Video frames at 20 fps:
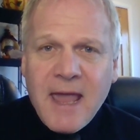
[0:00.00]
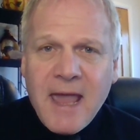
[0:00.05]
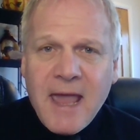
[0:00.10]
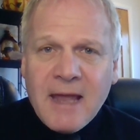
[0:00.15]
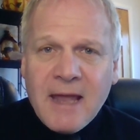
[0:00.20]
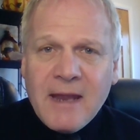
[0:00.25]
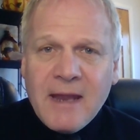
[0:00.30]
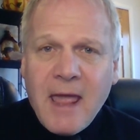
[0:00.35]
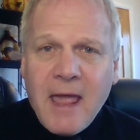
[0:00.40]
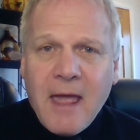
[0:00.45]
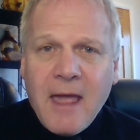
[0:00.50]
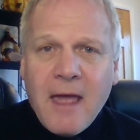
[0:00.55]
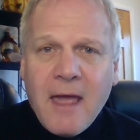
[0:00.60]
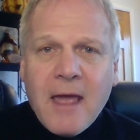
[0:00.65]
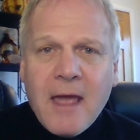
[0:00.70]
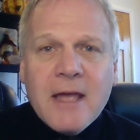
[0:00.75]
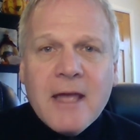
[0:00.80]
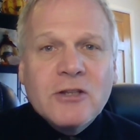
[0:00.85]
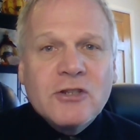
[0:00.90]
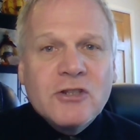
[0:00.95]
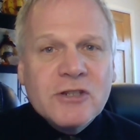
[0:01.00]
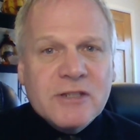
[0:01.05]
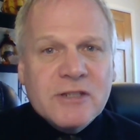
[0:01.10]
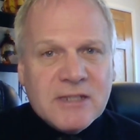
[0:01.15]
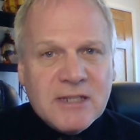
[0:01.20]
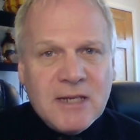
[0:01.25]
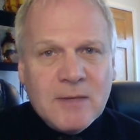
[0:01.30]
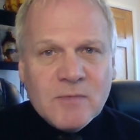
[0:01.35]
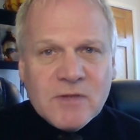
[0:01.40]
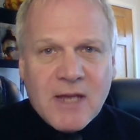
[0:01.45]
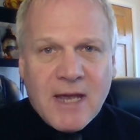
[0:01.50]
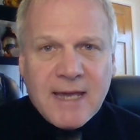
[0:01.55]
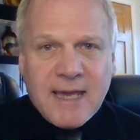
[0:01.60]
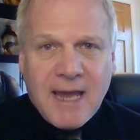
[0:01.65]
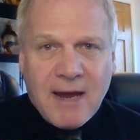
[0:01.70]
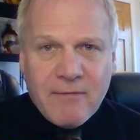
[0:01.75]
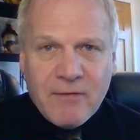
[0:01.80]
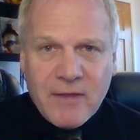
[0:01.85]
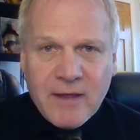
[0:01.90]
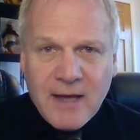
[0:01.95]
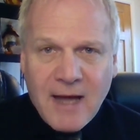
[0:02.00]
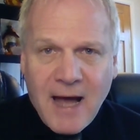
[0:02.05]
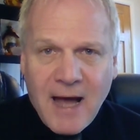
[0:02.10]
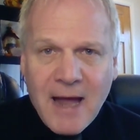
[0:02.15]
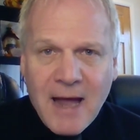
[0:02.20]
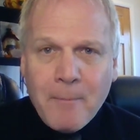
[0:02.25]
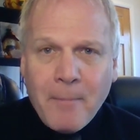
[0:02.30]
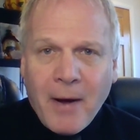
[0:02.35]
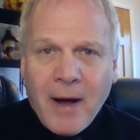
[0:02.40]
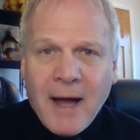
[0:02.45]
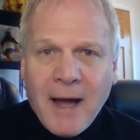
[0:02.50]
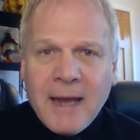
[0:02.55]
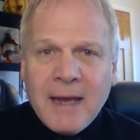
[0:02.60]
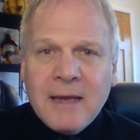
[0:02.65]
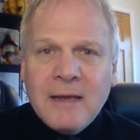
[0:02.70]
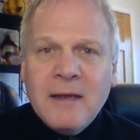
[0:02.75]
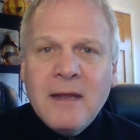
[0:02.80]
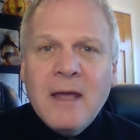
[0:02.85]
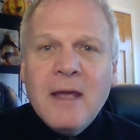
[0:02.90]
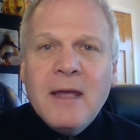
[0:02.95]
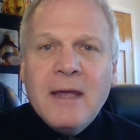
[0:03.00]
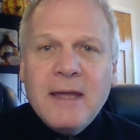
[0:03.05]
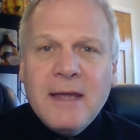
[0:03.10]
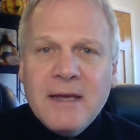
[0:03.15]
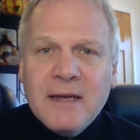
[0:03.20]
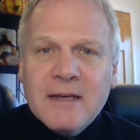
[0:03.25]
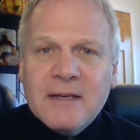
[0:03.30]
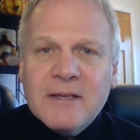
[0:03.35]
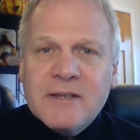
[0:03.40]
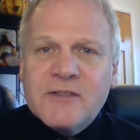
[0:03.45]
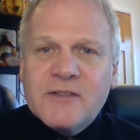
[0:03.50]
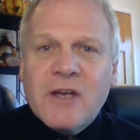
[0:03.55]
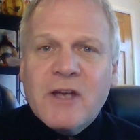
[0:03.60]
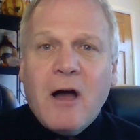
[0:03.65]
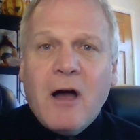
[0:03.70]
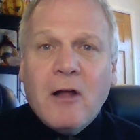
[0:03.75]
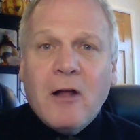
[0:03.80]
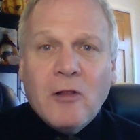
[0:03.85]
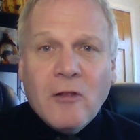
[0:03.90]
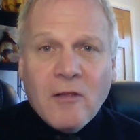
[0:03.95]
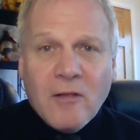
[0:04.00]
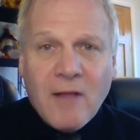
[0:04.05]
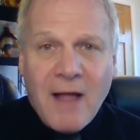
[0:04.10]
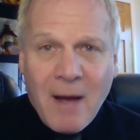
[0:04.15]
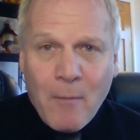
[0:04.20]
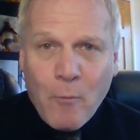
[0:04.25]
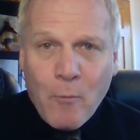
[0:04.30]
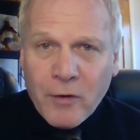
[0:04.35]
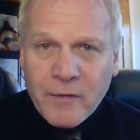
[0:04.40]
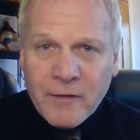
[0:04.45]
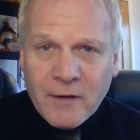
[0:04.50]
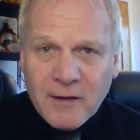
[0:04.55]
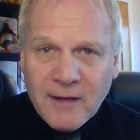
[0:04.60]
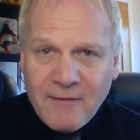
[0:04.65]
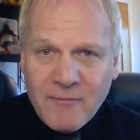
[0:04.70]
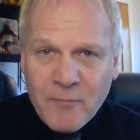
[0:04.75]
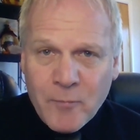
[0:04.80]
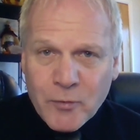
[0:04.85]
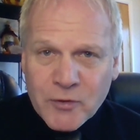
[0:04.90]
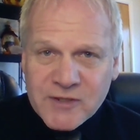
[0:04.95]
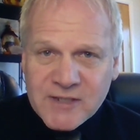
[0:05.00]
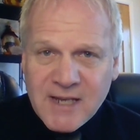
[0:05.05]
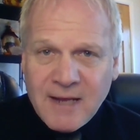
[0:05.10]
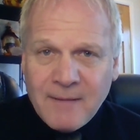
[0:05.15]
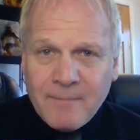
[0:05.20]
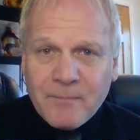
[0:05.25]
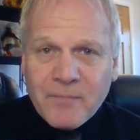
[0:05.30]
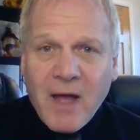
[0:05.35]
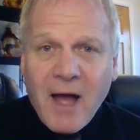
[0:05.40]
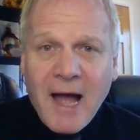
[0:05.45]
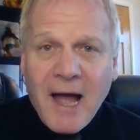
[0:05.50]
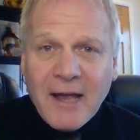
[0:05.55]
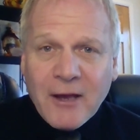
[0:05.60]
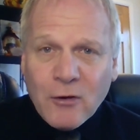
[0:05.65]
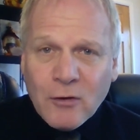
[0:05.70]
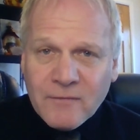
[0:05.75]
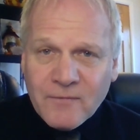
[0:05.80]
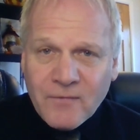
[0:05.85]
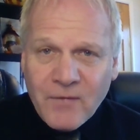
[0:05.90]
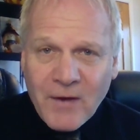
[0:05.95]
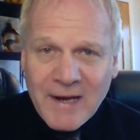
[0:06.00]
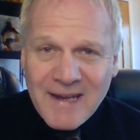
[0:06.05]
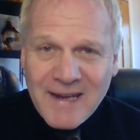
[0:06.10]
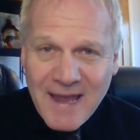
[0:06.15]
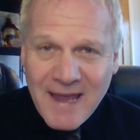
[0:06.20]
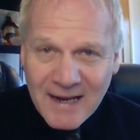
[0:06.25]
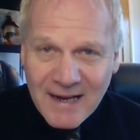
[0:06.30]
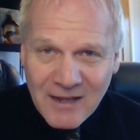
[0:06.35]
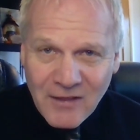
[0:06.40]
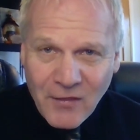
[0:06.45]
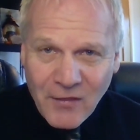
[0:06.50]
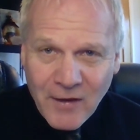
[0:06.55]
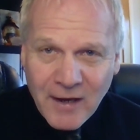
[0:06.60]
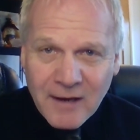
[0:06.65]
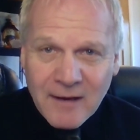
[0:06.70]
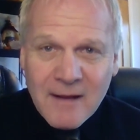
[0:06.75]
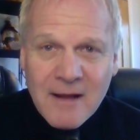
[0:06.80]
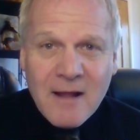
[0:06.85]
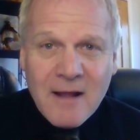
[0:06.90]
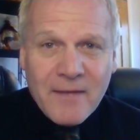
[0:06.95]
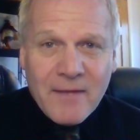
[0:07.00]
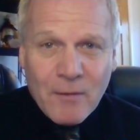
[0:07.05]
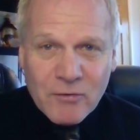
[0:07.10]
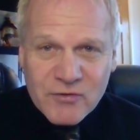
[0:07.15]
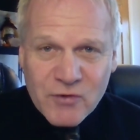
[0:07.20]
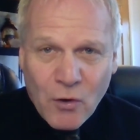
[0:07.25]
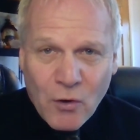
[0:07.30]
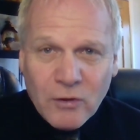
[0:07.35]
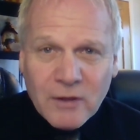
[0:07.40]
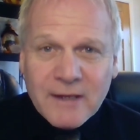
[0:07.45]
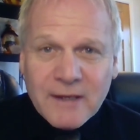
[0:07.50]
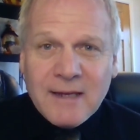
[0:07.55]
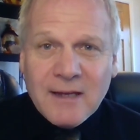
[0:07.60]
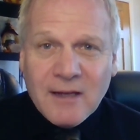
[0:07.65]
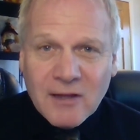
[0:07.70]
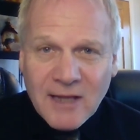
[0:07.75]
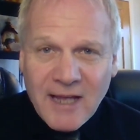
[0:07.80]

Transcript: And it just seems like everything I'm buying is a lot more than 11%. I couldn't find anything that was only